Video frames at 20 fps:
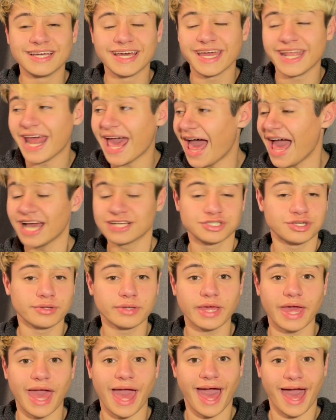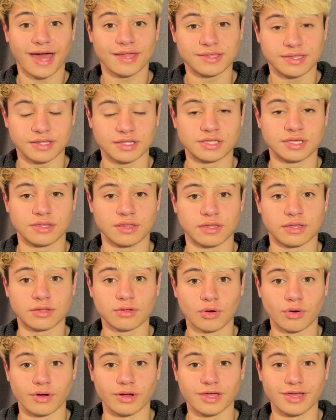and actually adds it to the
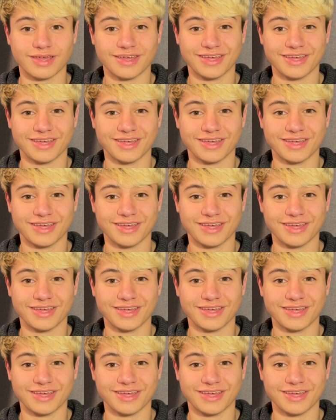story.